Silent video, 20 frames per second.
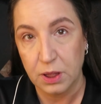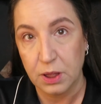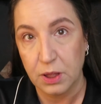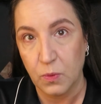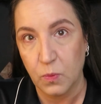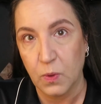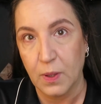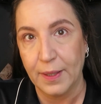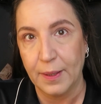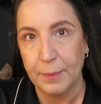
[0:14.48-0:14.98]
a
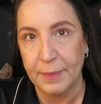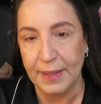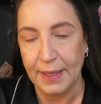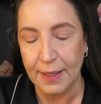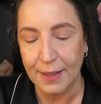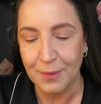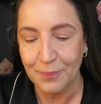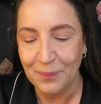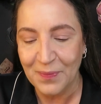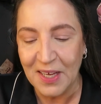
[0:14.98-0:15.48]
while
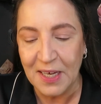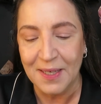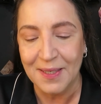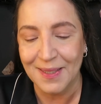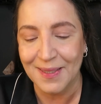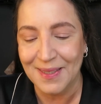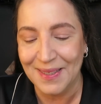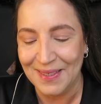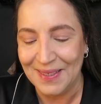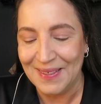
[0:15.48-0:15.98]
back.
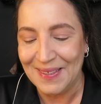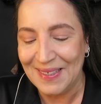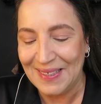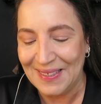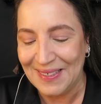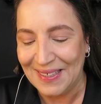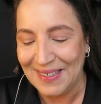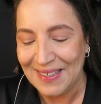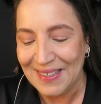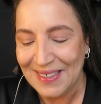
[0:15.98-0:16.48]

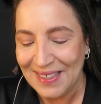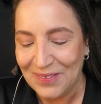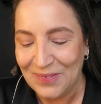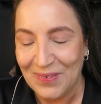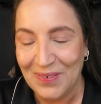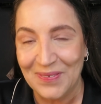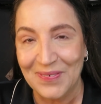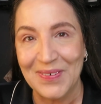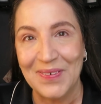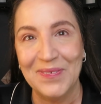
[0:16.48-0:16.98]

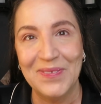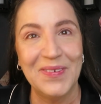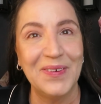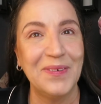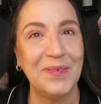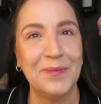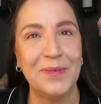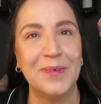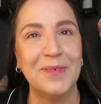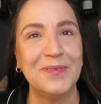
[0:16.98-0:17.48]

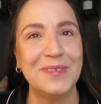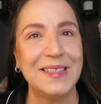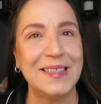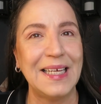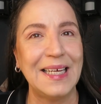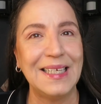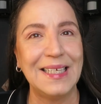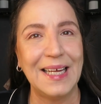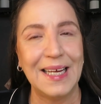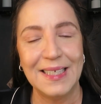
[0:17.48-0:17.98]
we won't
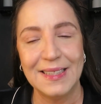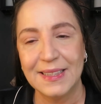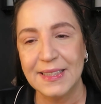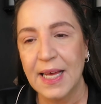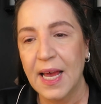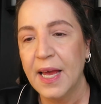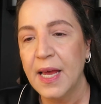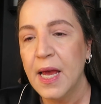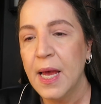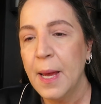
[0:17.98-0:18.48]
say dates.
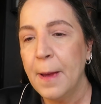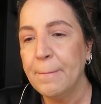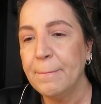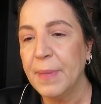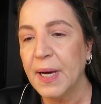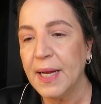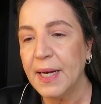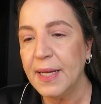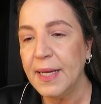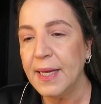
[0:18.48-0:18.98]

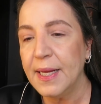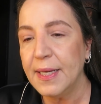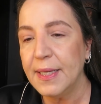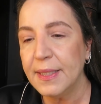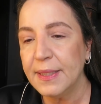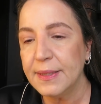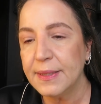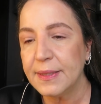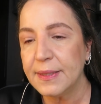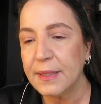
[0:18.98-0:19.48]
But it
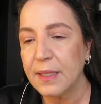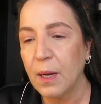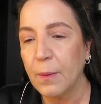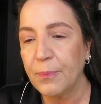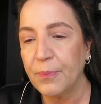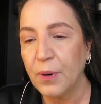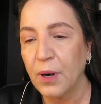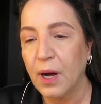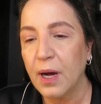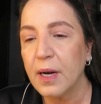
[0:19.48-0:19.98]
is a
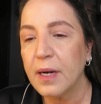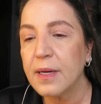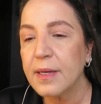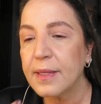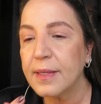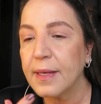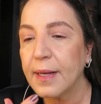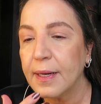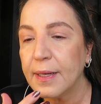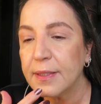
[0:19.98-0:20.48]

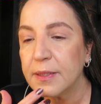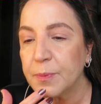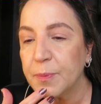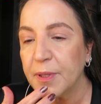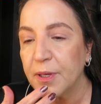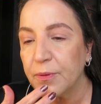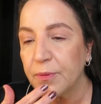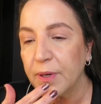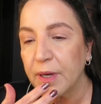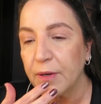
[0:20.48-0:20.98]
product that has
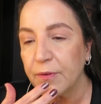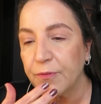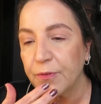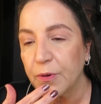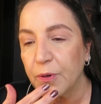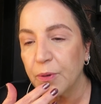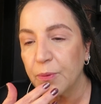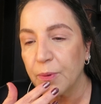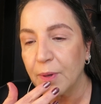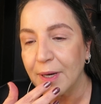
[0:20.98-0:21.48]
been around
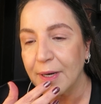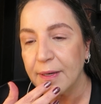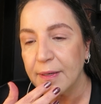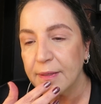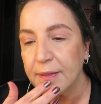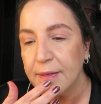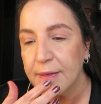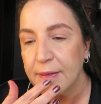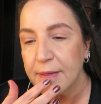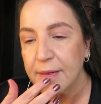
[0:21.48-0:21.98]
for a
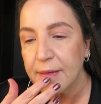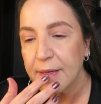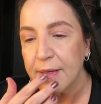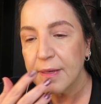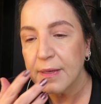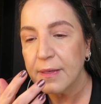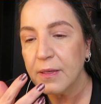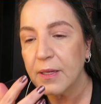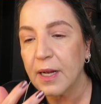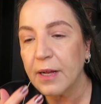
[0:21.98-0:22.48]
while.
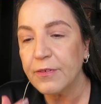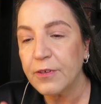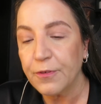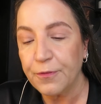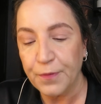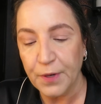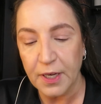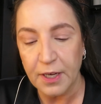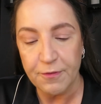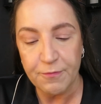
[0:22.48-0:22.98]
You'll have to
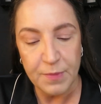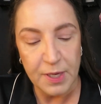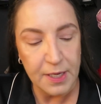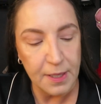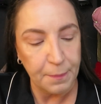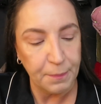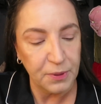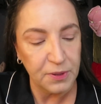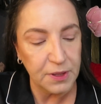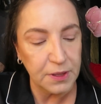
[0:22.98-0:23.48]
forgive me,
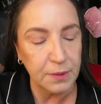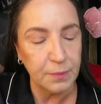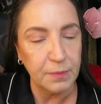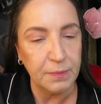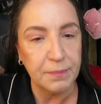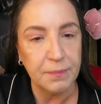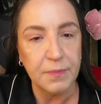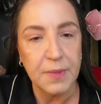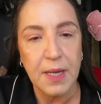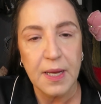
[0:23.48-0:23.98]
I put
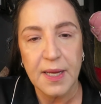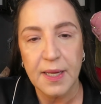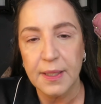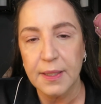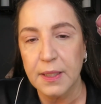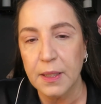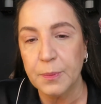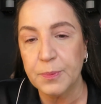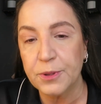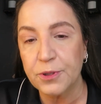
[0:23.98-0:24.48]
some
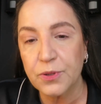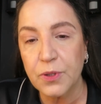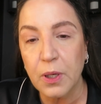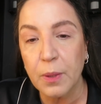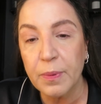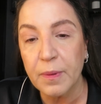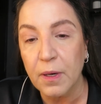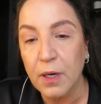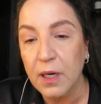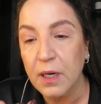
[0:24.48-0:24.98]
lip
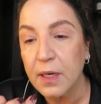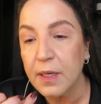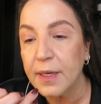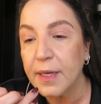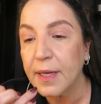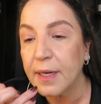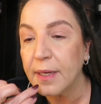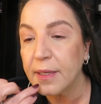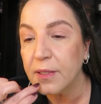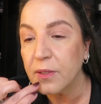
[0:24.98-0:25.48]
scrub on
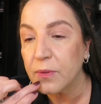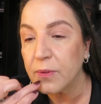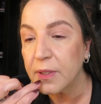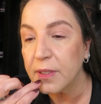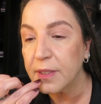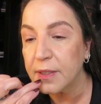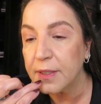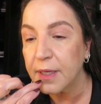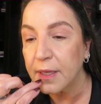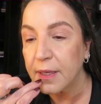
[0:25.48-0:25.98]
and I don't
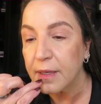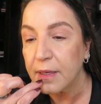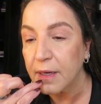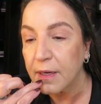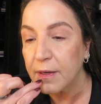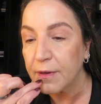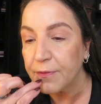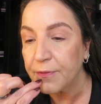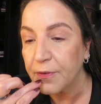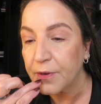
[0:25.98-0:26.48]
want to take it
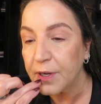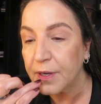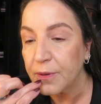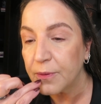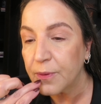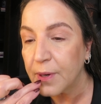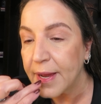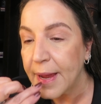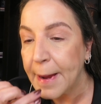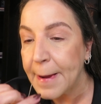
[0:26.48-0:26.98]
off right
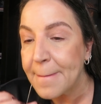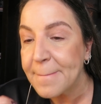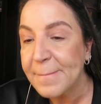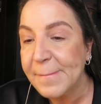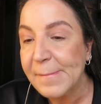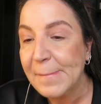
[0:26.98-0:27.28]
away